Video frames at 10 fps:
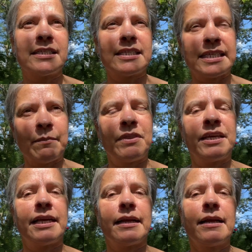the same
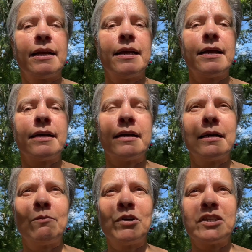thing.
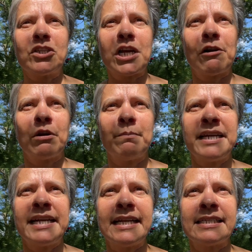What the chakra
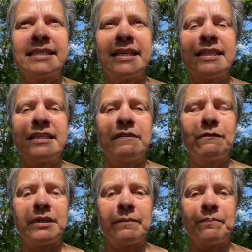means, and then the
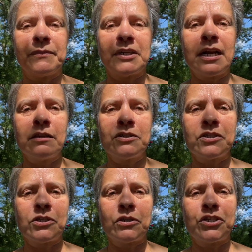different colors
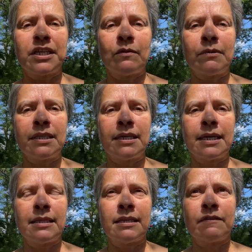associated with it,
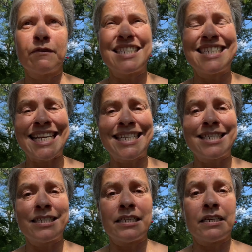the different
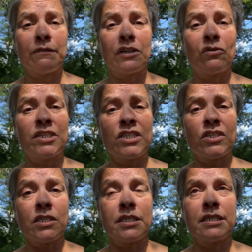scents, the different
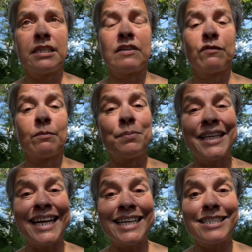crystals, the different
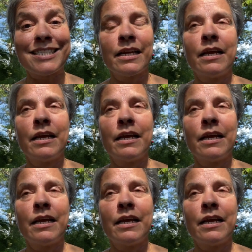plants.